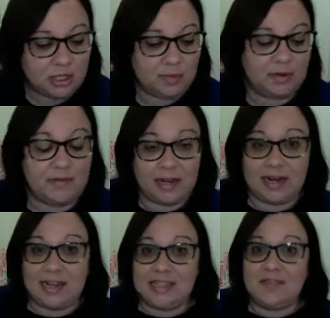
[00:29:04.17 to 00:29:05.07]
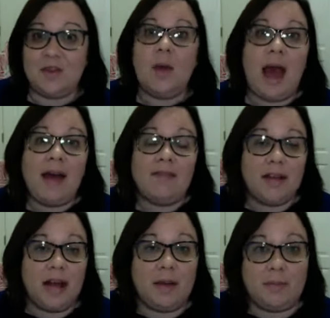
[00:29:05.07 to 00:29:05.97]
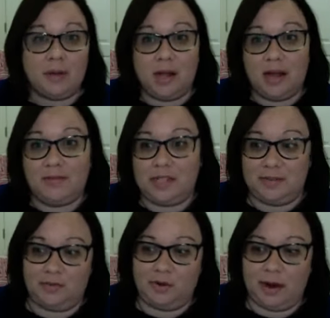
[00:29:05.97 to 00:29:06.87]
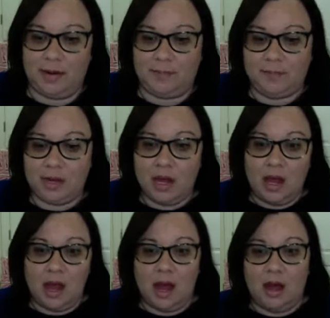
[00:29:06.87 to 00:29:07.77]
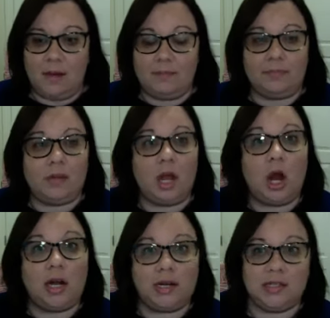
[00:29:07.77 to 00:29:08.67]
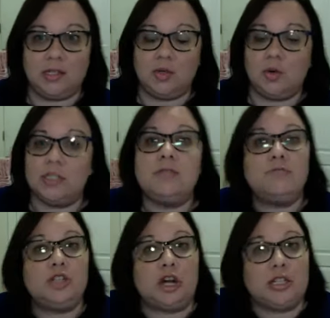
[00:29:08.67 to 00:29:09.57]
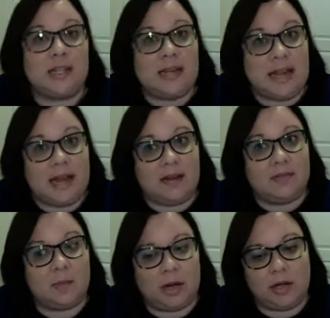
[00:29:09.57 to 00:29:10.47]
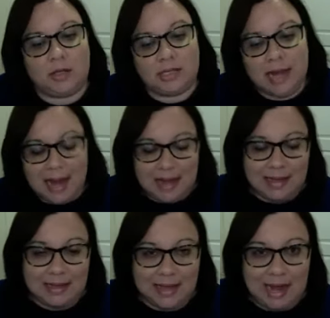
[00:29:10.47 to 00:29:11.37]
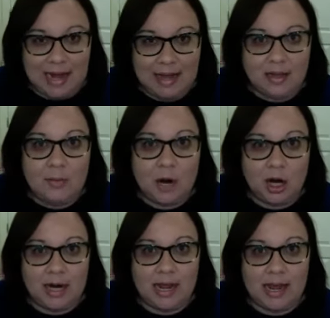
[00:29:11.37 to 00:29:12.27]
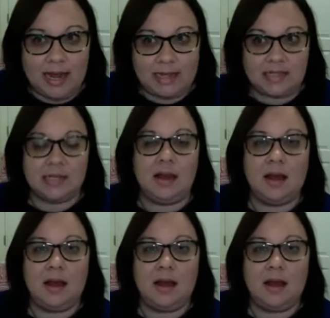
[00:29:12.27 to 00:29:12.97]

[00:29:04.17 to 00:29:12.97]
super fun, is if you have a couple of different um, cartons or some jars on hand of sprinkles, letting the party guest